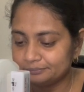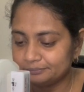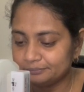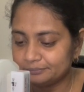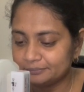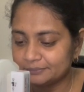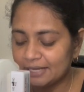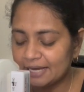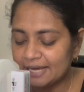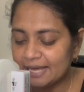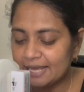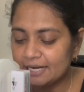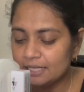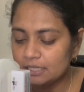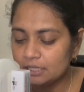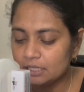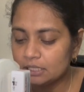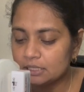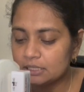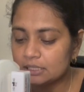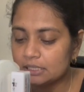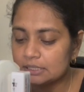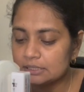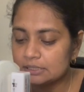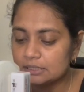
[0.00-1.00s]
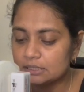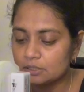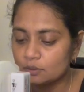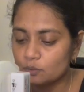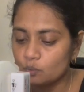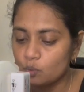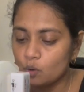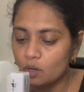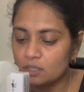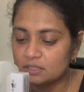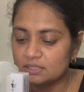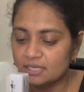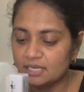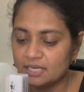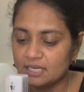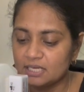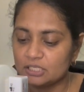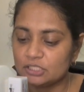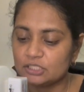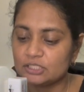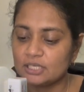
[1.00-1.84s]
like anything less than a 1/4 inch,